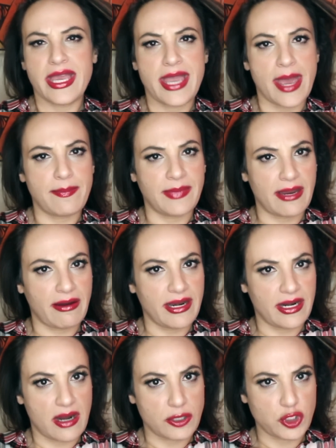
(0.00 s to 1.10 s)
get married
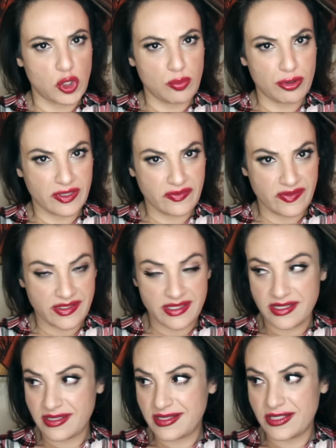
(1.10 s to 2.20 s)
in October of
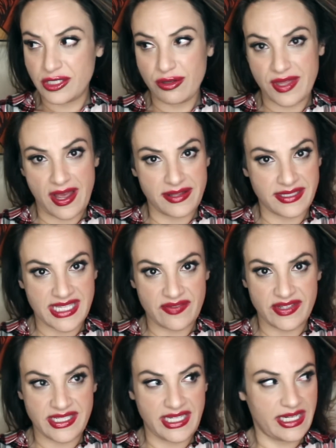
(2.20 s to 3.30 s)

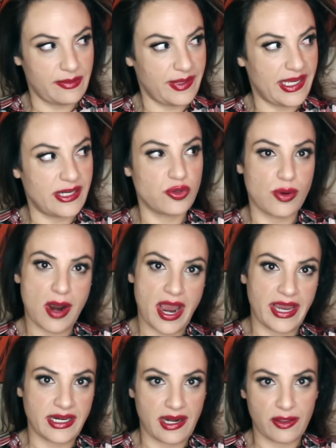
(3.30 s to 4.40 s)
2017 and be
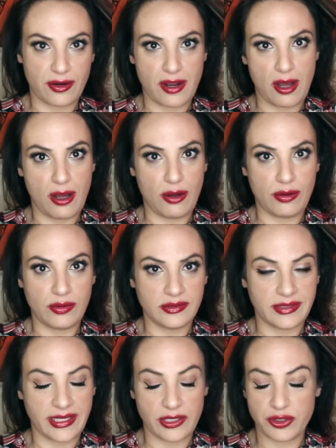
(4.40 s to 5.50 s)
trying another hoe,
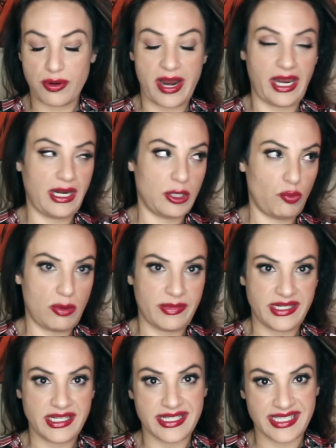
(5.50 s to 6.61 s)
like, and trying another
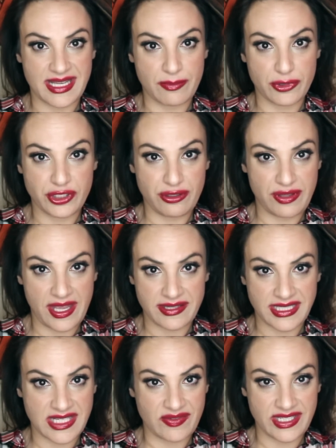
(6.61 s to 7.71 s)
woman in December
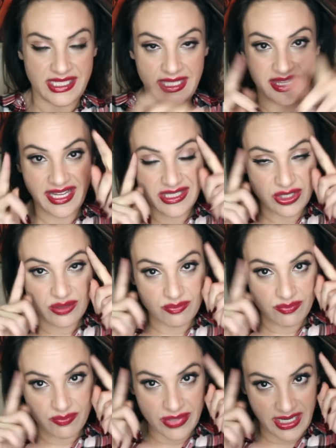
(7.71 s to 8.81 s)
2017, that's
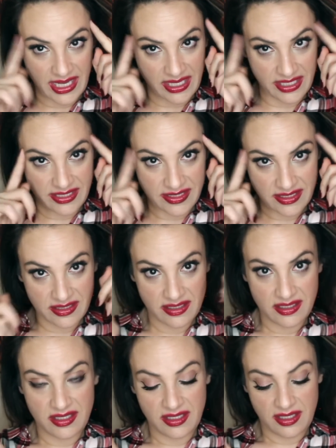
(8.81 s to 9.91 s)
bananas.
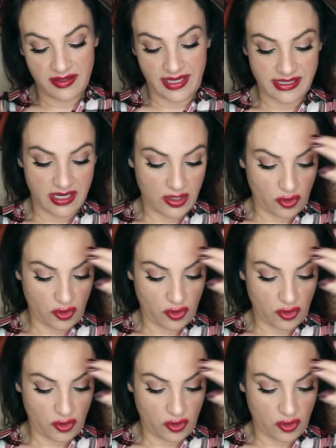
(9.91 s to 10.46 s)
That's not a